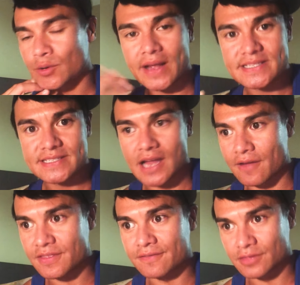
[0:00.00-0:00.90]
Christ
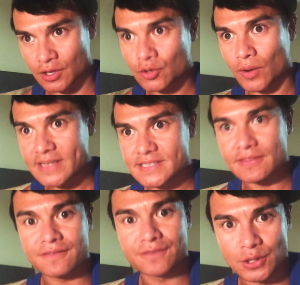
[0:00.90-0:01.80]
of the the Christ
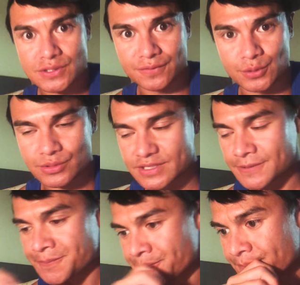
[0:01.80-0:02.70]
of the first fruits,
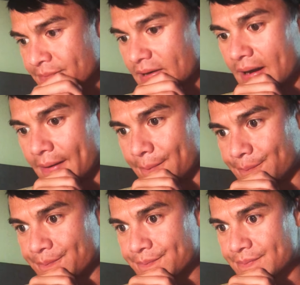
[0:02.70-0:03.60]

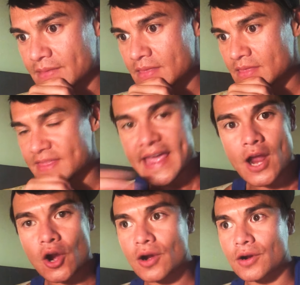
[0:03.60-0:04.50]
um, they
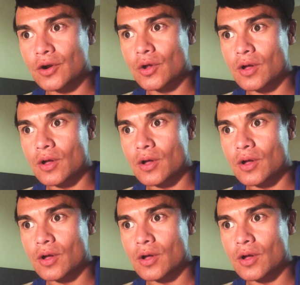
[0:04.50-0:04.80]
are